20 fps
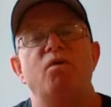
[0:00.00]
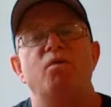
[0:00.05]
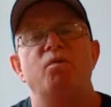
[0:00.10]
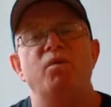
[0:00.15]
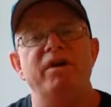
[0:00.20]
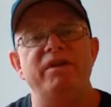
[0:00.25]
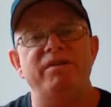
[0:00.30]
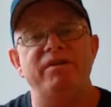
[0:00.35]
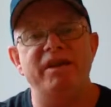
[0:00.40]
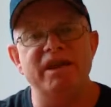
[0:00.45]

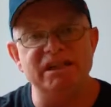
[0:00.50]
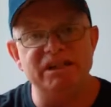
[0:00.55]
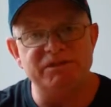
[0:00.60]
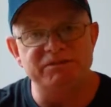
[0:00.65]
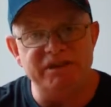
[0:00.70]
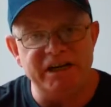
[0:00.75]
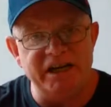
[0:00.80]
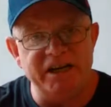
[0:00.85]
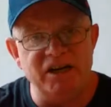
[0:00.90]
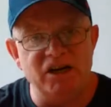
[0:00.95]
with this
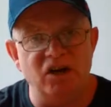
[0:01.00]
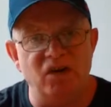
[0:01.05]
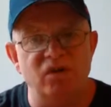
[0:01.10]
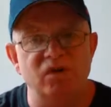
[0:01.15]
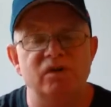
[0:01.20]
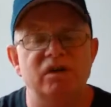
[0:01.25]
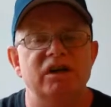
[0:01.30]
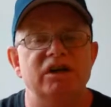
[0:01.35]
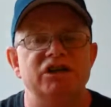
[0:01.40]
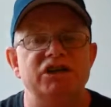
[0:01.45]

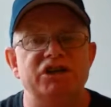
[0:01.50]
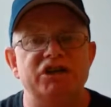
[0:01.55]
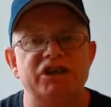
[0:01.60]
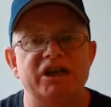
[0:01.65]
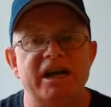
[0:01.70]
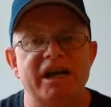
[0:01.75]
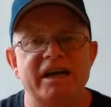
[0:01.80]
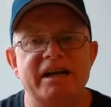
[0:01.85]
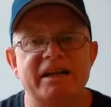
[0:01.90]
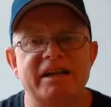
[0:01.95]
video.
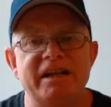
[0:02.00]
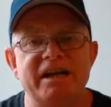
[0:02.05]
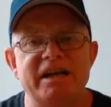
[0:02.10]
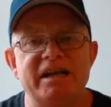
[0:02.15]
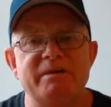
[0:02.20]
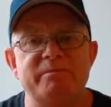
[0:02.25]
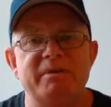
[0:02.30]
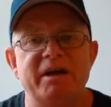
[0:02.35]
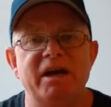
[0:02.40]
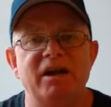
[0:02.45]
Check the
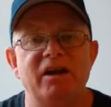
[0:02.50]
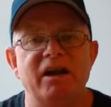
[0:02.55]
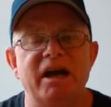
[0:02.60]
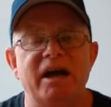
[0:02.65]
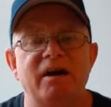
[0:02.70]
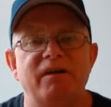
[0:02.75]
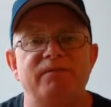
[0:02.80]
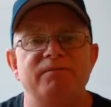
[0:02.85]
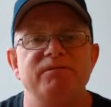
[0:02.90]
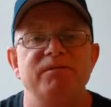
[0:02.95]
email
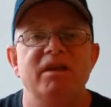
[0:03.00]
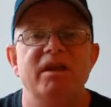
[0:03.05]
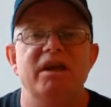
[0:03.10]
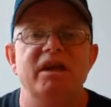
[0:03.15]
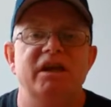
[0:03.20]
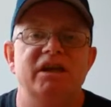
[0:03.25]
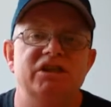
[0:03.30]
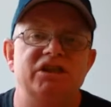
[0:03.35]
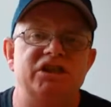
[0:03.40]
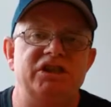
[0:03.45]
out.
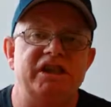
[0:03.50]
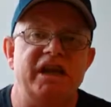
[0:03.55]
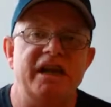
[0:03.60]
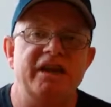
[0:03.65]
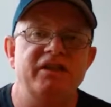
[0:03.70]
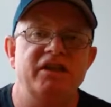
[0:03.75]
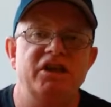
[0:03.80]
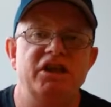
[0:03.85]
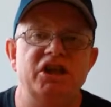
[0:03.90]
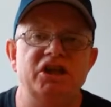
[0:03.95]

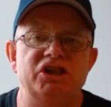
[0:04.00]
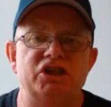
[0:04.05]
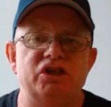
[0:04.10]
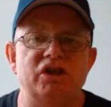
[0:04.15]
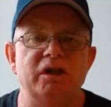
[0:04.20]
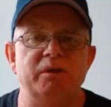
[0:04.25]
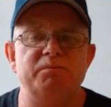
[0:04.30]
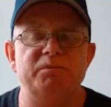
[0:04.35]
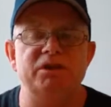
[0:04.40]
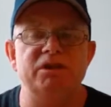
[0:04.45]
Send the
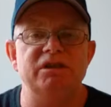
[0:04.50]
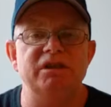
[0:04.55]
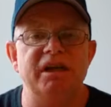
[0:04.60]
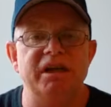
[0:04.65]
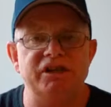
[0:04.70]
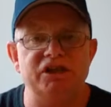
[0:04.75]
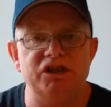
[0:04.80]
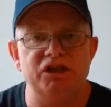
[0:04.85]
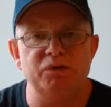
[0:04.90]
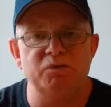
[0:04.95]
description
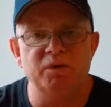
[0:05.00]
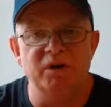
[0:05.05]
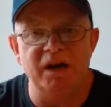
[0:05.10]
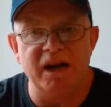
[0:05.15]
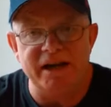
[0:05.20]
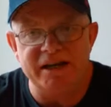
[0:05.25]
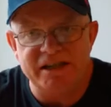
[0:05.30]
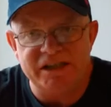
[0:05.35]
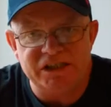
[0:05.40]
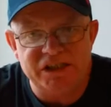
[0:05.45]
that you would
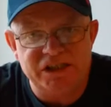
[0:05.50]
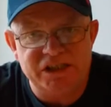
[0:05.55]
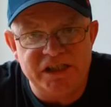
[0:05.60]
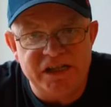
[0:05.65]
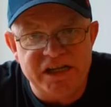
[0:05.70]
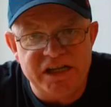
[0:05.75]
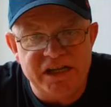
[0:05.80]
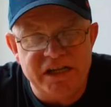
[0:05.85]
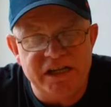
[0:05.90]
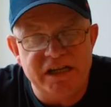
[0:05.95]
like to
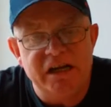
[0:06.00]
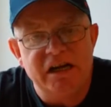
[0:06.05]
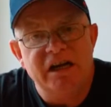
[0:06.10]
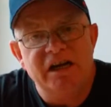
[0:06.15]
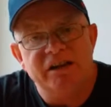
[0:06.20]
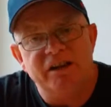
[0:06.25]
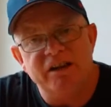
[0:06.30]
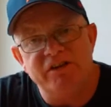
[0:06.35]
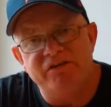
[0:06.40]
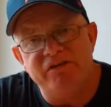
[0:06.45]
see
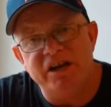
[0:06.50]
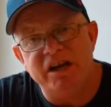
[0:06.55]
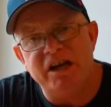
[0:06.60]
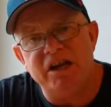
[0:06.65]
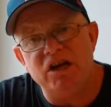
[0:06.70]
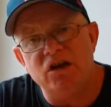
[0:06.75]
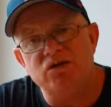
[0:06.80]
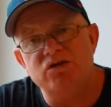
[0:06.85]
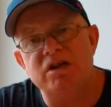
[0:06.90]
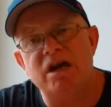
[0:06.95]
the
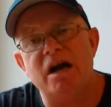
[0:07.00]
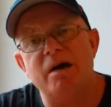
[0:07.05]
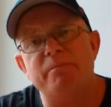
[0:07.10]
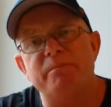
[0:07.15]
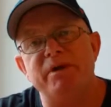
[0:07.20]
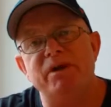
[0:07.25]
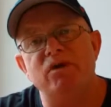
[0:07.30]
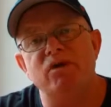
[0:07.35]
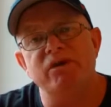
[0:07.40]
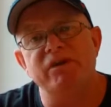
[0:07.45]
video
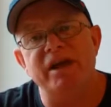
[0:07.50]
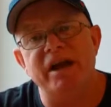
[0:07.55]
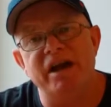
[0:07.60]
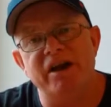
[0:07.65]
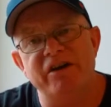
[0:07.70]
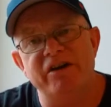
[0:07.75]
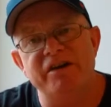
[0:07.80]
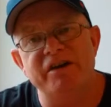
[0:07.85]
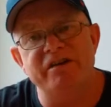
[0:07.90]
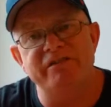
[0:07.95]
topic or the
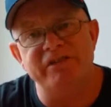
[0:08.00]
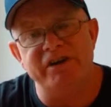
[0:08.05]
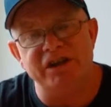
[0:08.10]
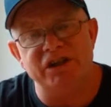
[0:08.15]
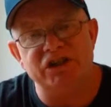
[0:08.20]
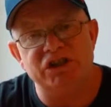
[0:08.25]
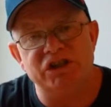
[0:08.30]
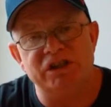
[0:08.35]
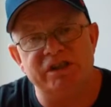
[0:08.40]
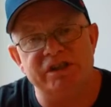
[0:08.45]
area of
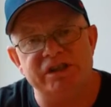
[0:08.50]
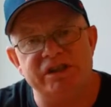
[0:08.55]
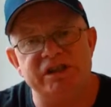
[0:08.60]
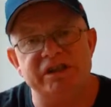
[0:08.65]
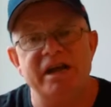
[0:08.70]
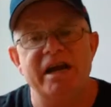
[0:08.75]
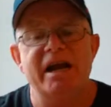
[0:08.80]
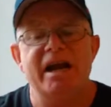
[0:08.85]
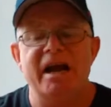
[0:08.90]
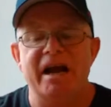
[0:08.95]
interest,
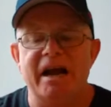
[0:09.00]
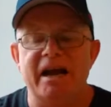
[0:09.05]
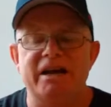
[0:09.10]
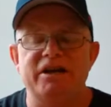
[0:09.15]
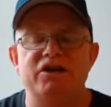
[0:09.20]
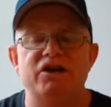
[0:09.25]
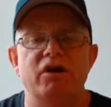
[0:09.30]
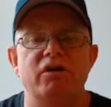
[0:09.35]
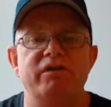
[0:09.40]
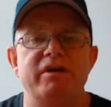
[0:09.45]

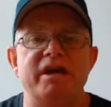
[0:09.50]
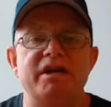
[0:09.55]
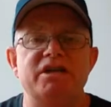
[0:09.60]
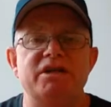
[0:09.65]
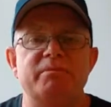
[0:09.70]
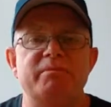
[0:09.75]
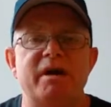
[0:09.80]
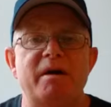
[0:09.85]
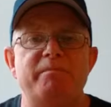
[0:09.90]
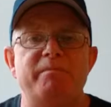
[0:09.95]
and donate
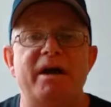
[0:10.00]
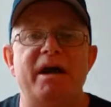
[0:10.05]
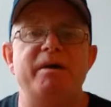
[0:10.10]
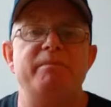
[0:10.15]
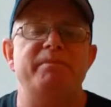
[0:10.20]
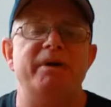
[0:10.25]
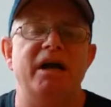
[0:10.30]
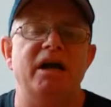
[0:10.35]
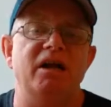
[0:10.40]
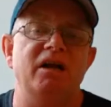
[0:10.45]
to my
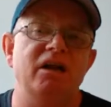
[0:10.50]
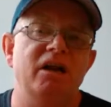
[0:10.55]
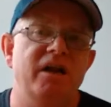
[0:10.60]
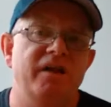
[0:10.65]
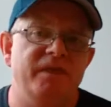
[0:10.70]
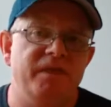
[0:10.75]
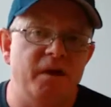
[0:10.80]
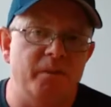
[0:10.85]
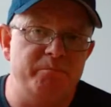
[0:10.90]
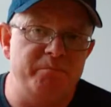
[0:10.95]
PayPal
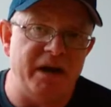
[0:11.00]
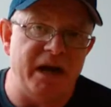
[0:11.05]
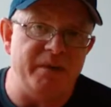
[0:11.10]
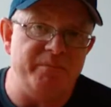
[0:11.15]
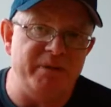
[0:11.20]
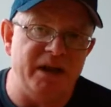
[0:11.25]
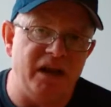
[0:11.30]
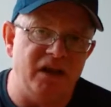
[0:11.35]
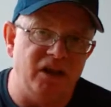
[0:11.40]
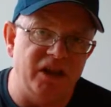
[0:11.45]
The
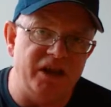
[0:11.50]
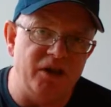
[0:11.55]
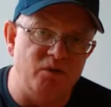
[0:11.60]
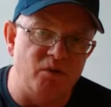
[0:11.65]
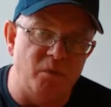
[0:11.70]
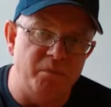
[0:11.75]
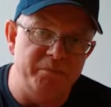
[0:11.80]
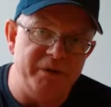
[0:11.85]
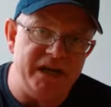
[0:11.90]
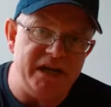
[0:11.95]
PayPal link
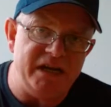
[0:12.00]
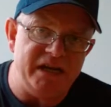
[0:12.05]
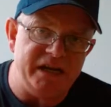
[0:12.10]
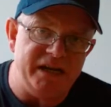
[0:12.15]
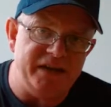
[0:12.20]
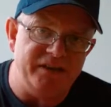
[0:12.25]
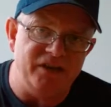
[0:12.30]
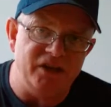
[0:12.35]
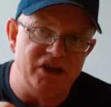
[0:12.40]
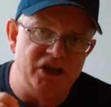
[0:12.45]
will be
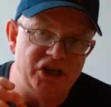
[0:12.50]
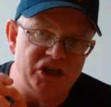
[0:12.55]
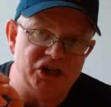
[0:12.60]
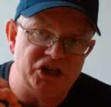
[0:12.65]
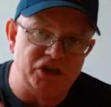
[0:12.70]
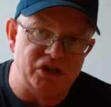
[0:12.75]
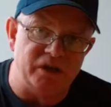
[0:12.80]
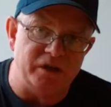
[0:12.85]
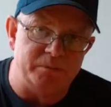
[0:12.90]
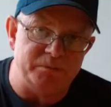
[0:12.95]
in the
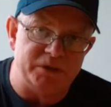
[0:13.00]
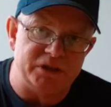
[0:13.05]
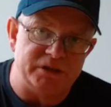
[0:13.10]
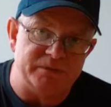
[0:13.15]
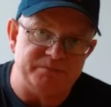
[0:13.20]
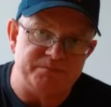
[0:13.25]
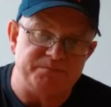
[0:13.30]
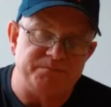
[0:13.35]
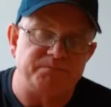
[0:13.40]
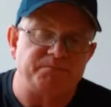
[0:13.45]

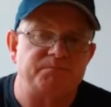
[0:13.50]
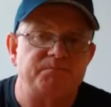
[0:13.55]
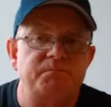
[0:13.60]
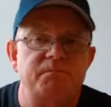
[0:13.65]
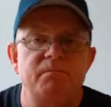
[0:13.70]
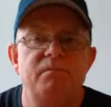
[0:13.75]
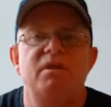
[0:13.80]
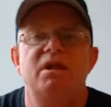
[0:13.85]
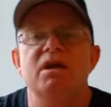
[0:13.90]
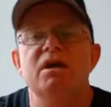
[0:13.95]
description.
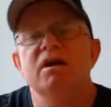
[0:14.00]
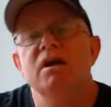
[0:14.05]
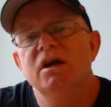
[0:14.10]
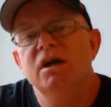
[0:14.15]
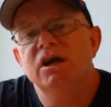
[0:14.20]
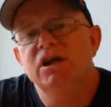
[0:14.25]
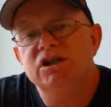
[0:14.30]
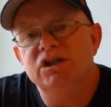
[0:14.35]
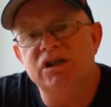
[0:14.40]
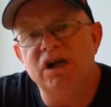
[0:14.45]

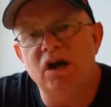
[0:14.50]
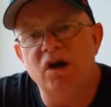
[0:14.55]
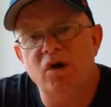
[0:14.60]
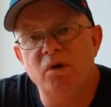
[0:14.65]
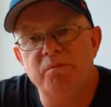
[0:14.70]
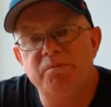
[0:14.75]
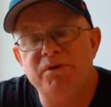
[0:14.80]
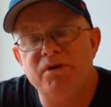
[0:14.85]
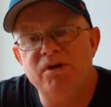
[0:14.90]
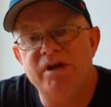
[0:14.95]
So I
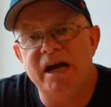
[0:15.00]
hope you